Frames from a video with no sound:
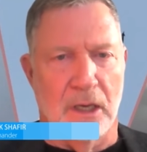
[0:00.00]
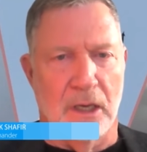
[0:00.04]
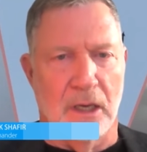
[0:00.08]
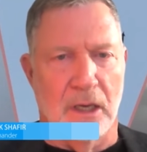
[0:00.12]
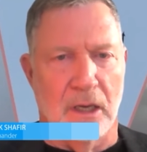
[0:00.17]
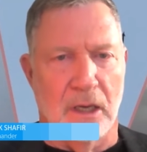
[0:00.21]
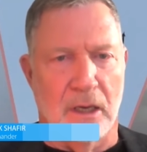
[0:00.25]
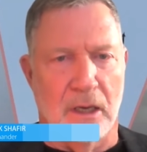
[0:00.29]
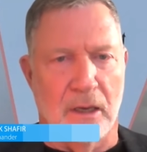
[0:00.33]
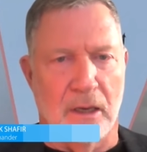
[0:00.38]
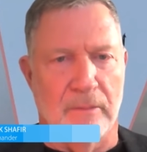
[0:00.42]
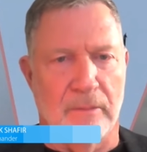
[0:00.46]

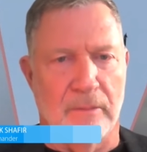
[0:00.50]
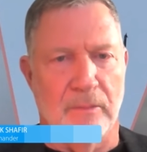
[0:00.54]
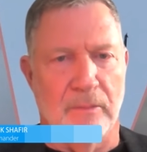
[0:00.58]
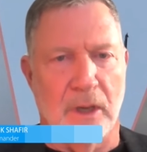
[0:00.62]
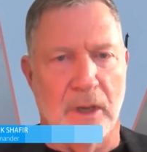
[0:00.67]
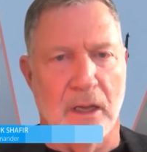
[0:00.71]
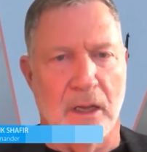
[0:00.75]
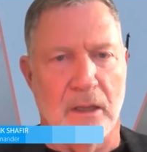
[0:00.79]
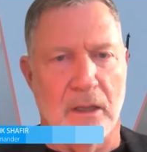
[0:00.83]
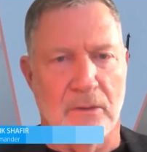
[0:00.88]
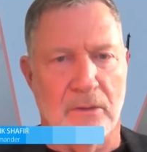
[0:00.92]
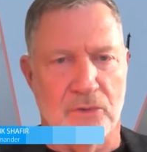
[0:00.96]

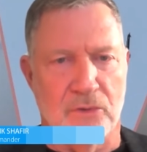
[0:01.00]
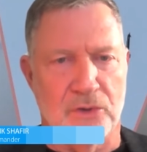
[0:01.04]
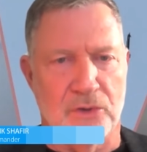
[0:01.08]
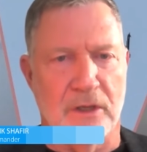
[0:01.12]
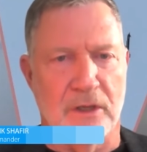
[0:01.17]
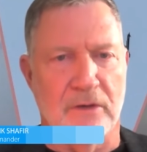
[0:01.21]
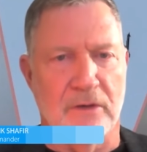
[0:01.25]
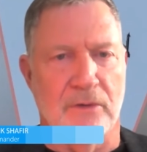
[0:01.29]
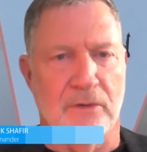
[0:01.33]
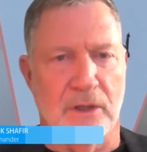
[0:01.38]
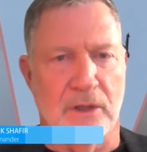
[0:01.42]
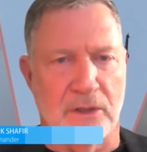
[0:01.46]
I'll
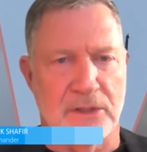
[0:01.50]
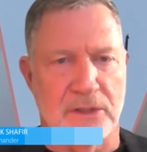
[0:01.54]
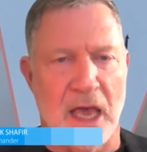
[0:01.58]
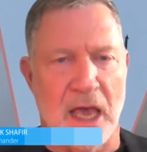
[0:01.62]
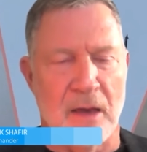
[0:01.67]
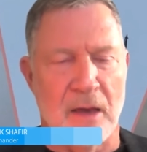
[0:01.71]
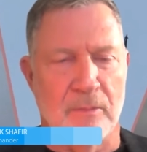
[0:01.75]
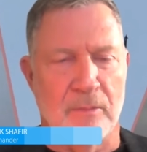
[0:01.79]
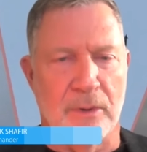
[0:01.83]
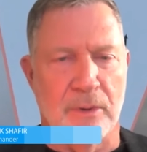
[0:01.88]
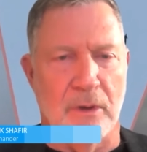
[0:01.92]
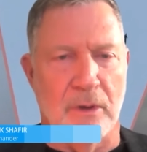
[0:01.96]
just give an
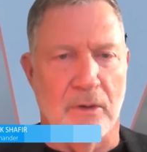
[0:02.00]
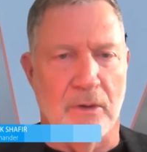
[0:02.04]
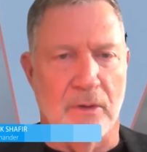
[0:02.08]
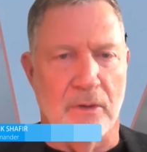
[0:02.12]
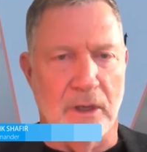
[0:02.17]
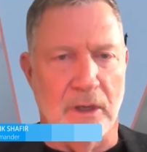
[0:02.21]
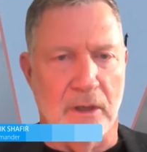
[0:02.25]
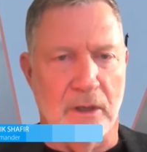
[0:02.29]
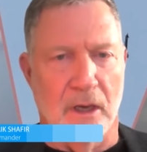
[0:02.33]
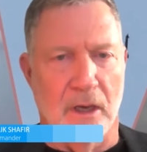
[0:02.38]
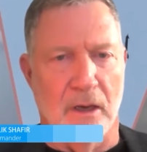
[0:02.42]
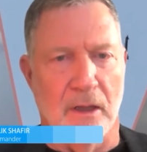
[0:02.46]
example.
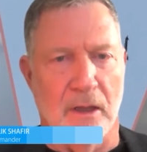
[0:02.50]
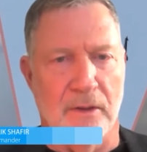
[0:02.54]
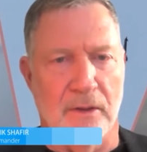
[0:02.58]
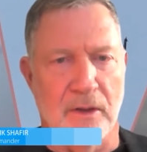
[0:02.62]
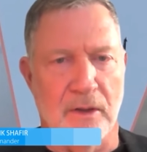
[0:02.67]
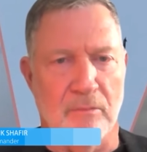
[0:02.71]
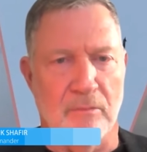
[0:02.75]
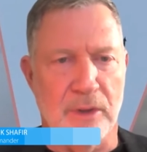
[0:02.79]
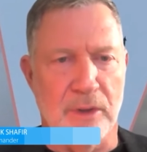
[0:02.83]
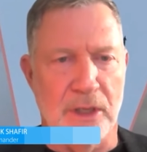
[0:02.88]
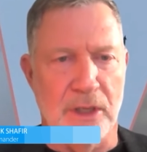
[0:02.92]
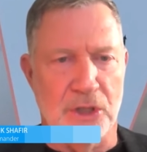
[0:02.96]

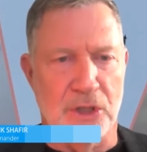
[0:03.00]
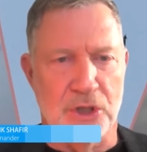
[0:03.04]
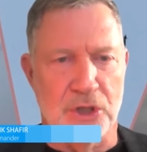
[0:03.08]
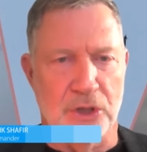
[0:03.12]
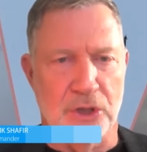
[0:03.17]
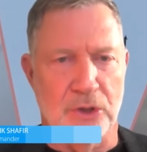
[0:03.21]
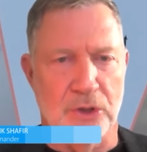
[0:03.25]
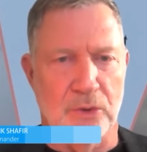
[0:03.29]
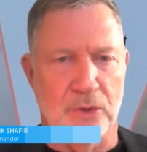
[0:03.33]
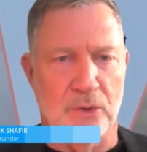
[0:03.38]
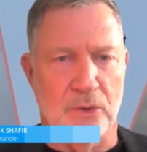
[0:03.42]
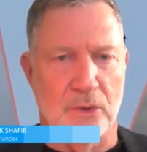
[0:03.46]
The
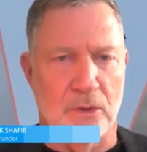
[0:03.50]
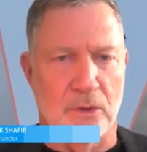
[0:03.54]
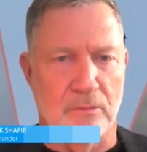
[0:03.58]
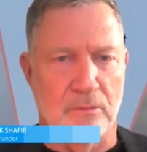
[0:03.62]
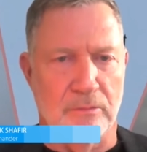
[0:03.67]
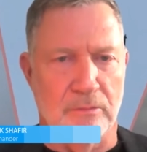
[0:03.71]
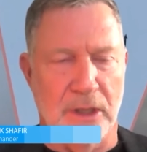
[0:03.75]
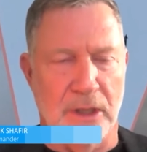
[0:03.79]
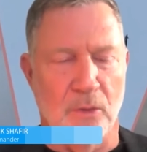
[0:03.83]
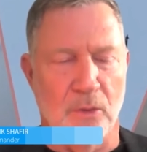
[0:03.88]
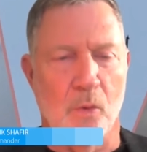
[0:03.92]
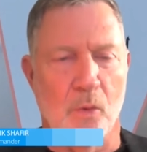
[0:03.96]
B-2 or
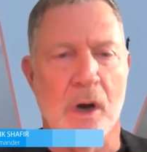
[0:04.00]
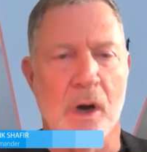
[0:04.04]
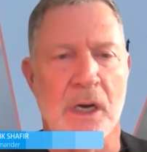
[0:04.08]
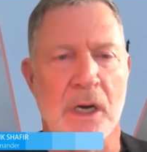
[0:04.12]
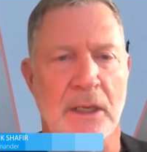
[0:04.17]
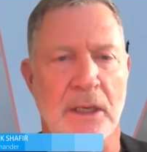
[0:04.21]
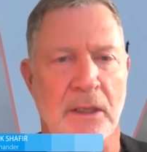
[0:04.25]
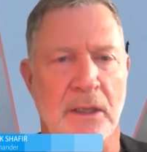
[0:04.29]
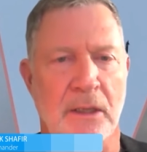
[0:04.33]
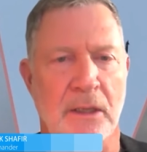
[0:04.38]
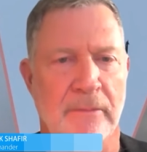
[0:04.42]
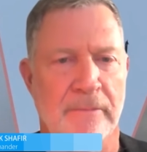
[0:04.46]

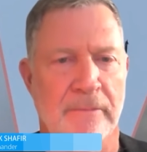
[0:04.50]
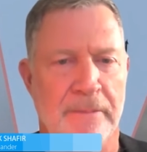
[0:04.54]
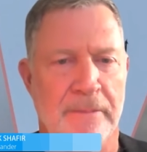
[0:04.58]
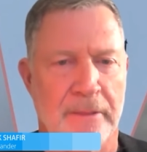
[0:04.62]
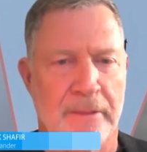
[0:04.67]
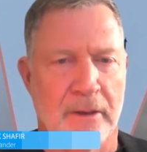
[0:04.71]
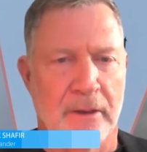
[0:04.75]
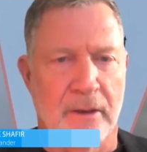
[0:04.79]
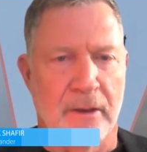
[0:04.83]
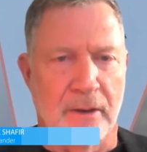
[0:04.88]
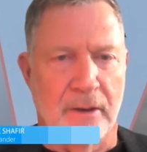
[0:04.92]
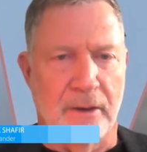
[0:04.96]
B-1
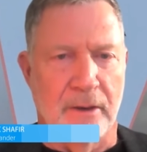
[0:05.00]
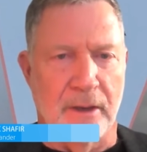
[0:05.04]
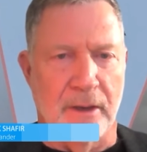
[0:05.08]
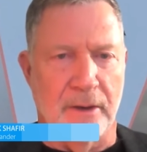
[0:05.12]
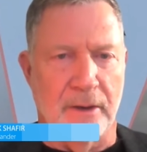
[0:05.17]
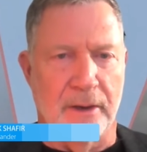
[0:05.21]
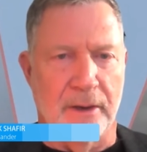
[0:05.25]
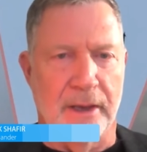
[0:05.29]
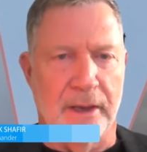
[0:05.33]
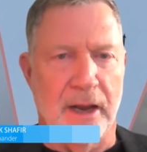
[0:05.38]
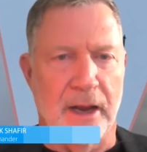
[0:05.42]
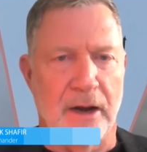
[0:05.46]

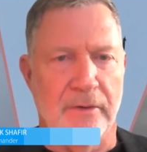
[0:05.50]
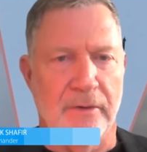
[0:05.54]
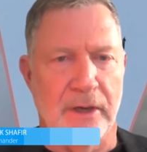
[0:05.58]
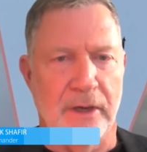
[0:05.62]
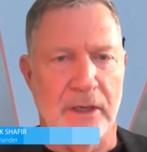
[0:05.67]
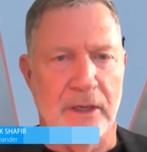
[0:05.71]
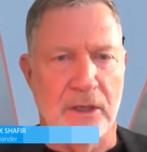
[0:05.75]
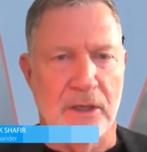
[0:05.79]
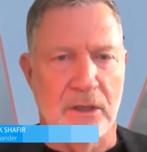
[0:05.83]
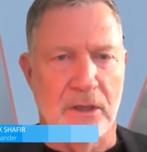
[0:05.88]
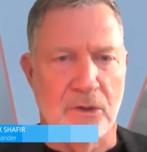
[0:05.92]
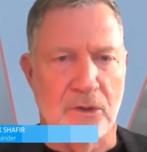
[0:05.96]
can
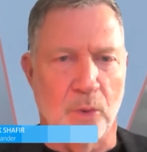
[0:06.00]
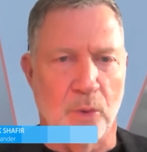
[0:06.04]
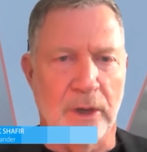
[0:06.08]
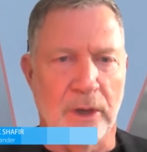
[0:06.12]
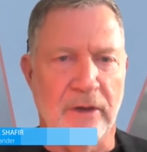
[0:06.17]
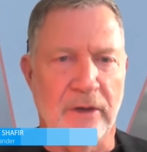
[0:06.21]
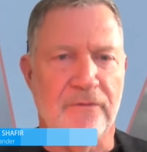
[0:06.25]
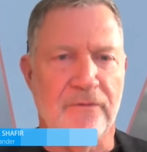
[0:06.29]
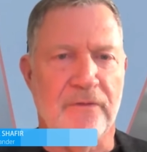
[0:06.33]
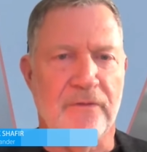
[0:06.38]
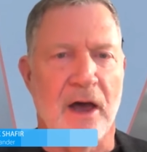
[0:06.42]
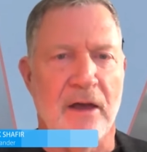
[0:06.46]
carry
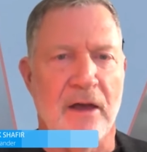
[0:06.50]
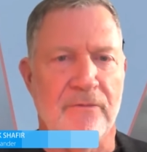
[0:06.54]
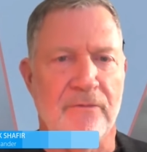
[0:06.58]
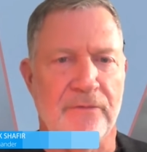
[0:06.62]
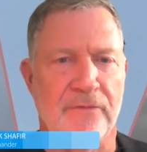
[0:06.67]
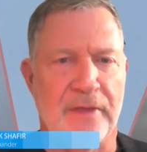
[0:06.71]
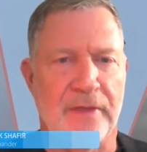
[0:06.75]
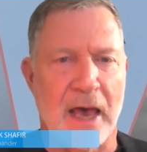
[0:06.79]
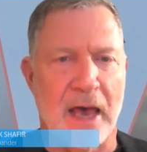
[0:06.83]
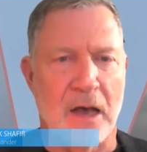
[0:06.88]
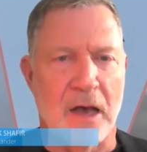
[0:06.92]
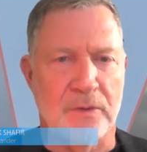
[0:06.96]

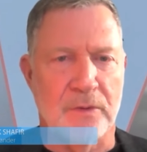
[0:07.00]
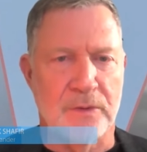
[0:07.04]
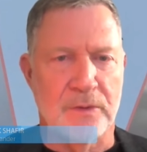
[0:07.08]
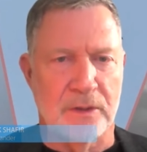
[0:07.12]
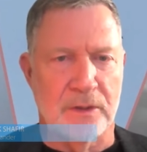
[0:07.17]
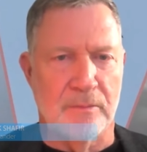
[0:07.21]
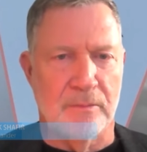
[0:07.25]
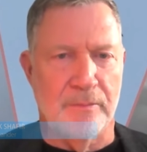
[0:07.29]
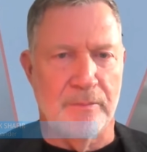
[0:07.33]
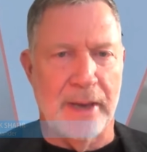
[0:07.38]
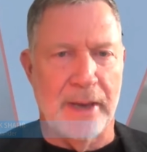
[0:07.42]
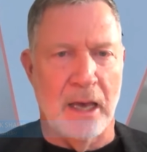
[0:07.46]

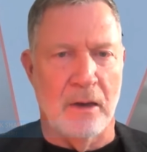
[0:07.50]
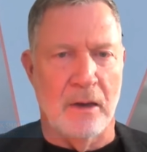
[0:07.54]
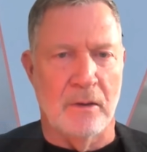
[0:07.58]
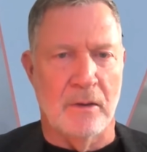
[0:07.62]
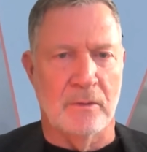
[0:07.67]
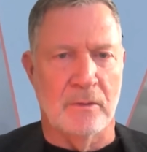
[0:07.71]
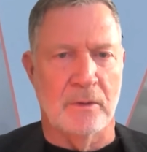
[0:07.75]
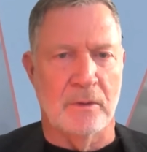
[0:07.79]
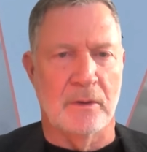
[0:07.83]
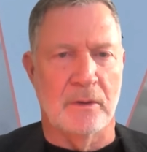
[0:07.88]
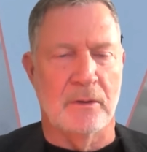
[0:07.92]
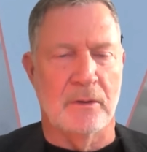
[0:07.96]
25,000
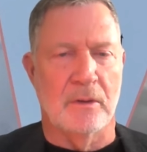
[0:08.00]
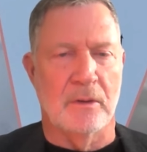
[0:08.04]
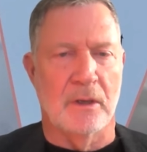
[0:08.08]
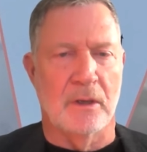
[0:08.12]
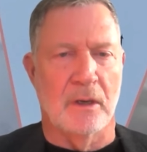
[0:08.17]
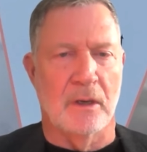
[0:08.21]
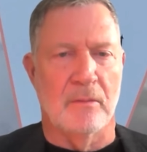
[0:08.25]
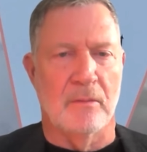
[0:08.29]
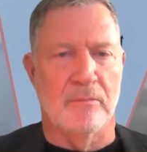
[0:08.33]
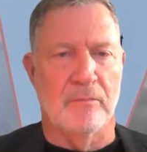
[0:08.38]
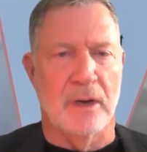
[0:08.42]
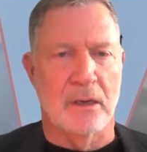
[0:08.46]
pound
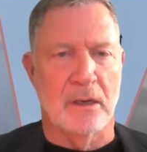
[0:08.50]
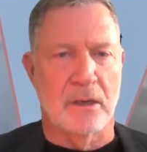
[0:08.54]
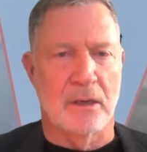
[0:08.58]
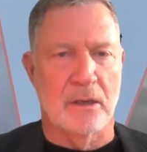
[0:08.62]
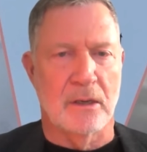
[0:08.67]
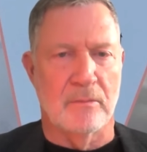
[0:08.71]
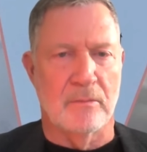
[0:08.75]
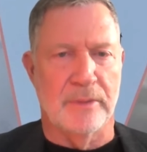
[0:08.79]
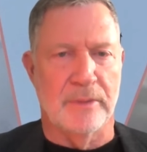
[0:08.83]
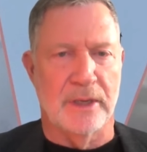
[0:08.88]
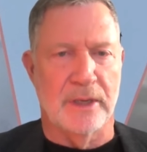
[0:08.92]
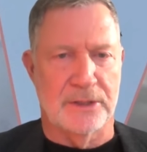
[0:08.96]

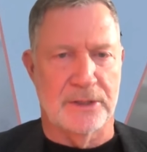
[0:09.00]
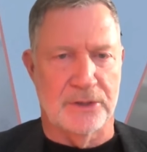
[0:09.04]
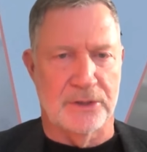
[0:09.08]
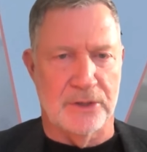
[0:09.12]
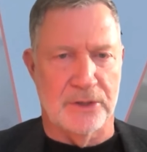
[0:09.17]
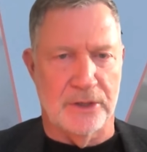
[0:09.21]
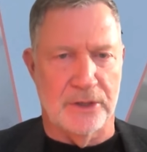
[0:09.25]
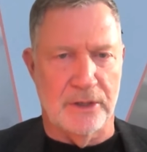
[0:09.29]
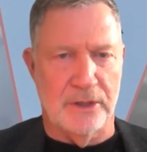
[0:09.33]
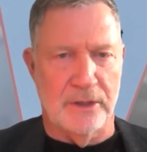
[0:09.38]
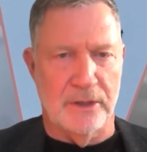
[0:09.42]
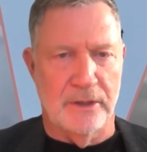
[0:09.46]
bunker
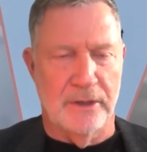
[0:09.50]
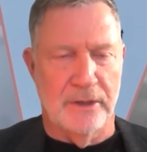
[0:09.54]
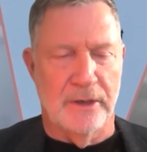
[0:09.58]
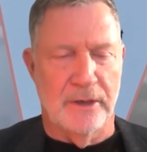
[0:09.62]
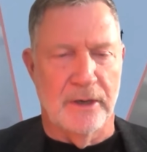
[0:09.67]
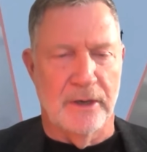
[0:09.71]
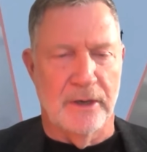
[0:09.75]
buster,